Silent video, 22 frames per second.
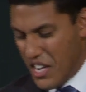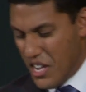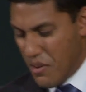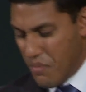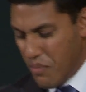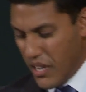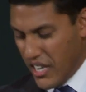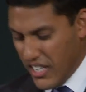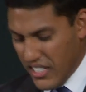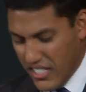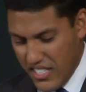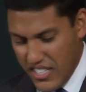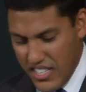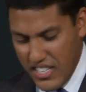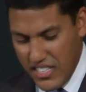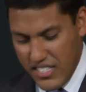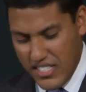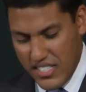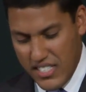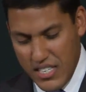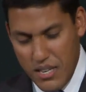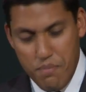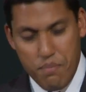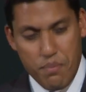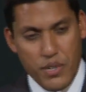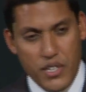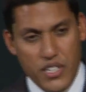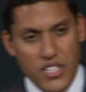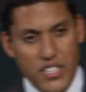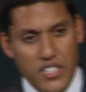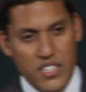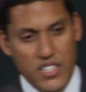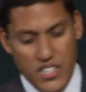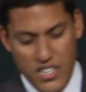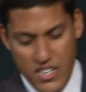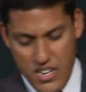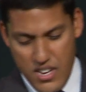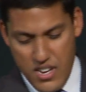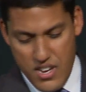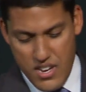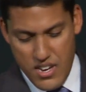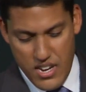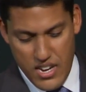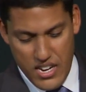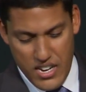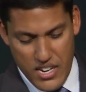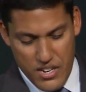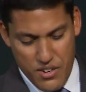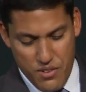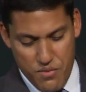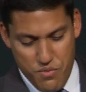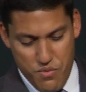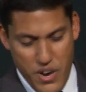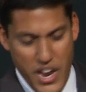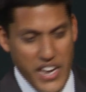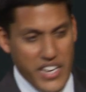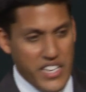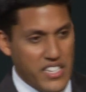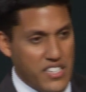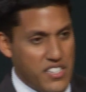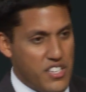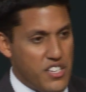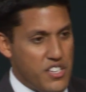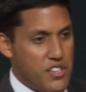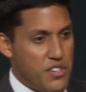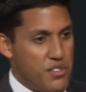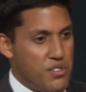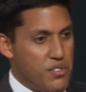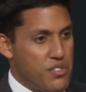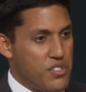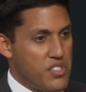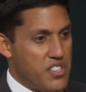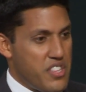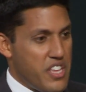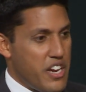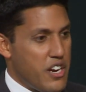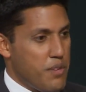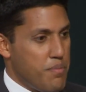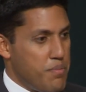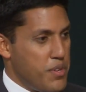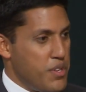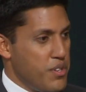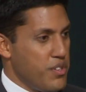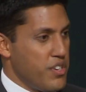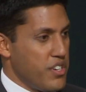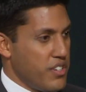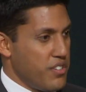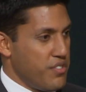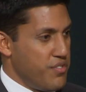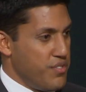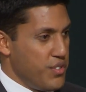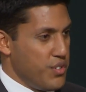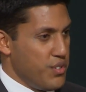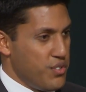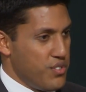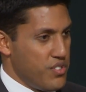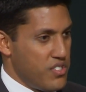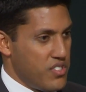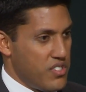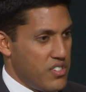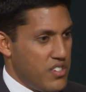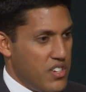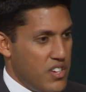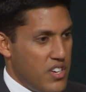But it's these simple, ready-to-use therapeutic foods.